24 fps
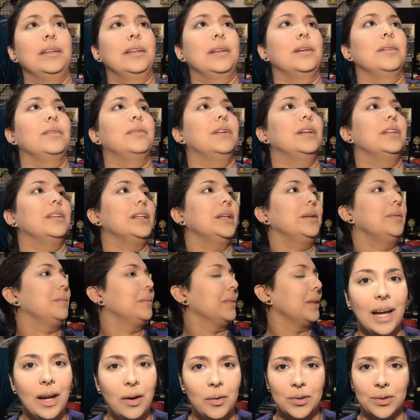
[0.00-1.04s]
a little fuzzy.
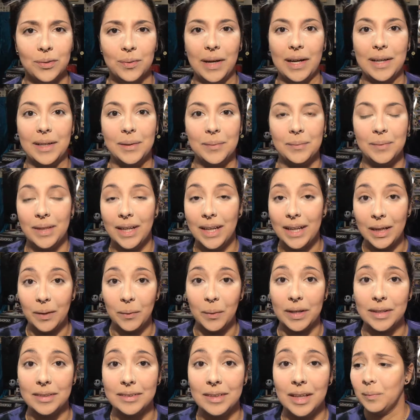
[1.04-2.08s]
That was random.
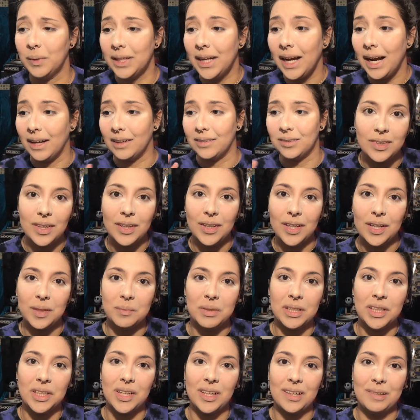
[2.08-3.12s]
Anyways, but yeah, still gonna
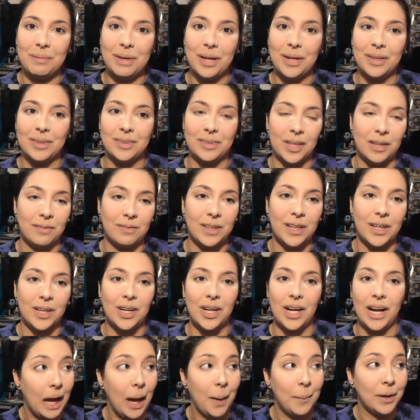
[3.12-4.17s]
be a good amount of stuff
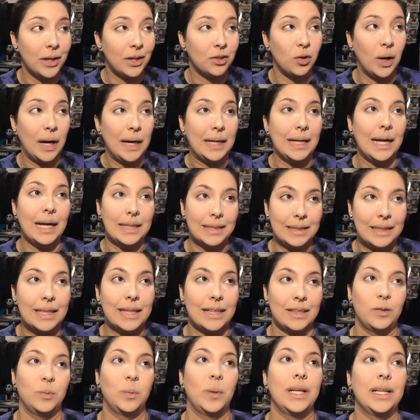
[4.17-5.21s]
here. I'm gonna try not to
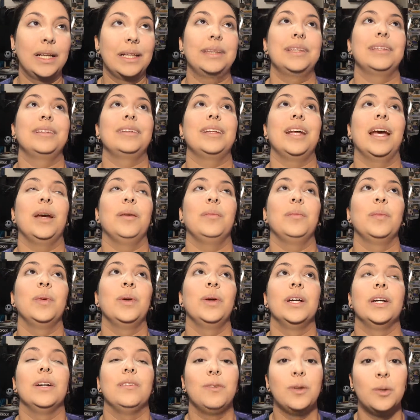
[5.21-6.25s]
explain it this time.
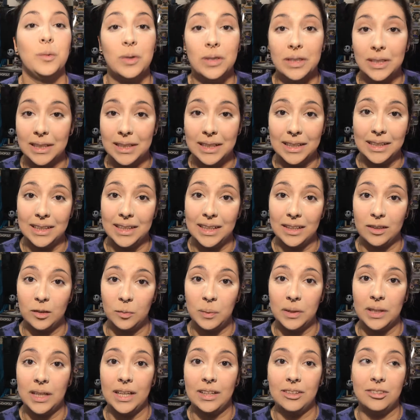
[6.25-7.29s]
If you really need the
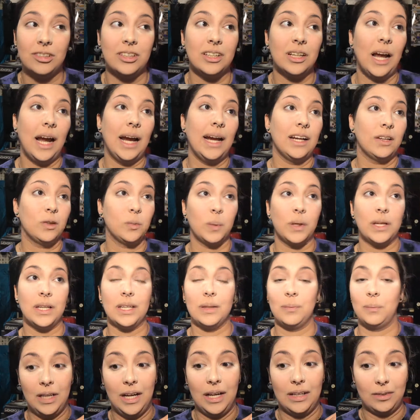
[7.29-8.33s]
explanation, I explained
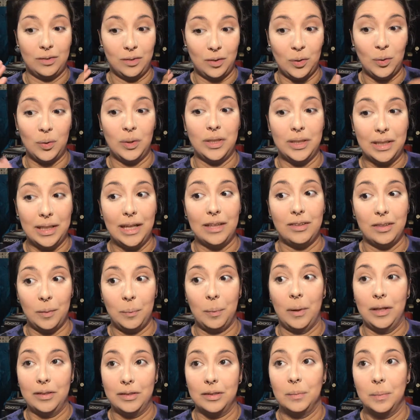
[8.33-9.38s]
it as thoroughly as I
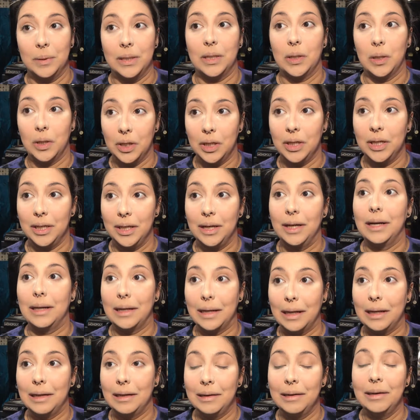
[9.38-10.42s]
possibly could,
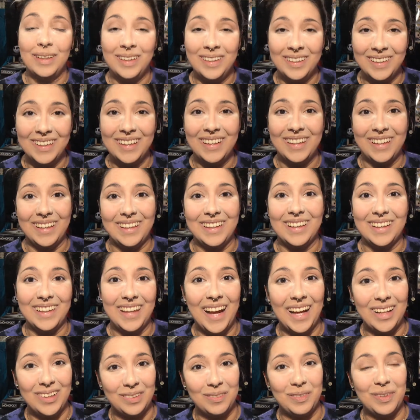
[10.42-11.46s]
again, in the
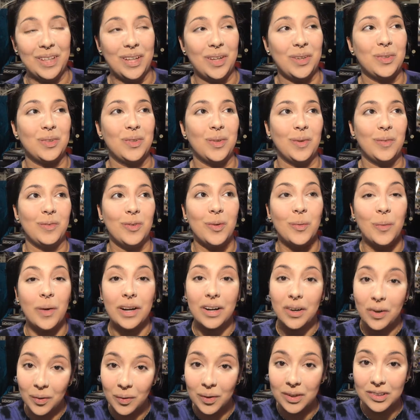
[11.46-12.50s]
last video. So if you want
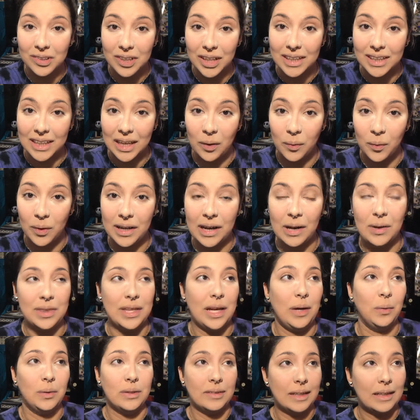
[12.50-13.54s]
to go and check that one out,
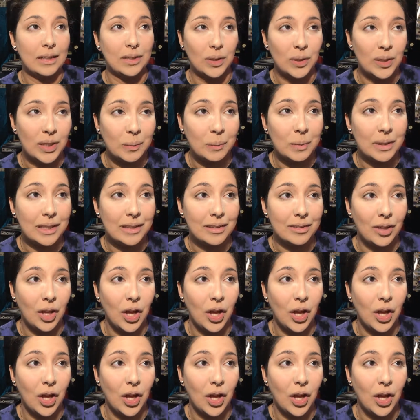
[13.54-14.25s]
that one's like 30 minutes